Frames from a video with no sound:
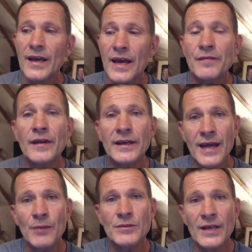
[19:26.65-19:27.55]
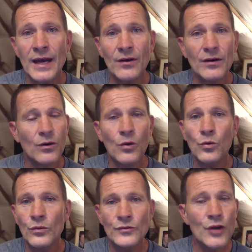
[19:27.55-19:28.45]
if it comes out
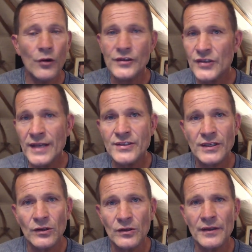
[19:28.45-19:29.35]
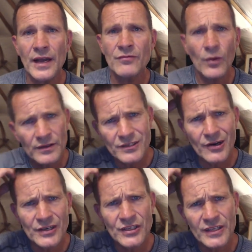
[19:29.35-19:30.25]
all nonsensical and everyone
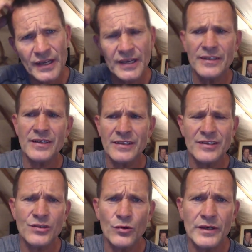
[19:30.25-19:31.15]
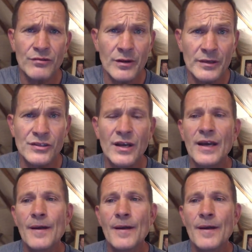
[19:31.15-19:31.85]
scratches their head and says he's talking rubbish,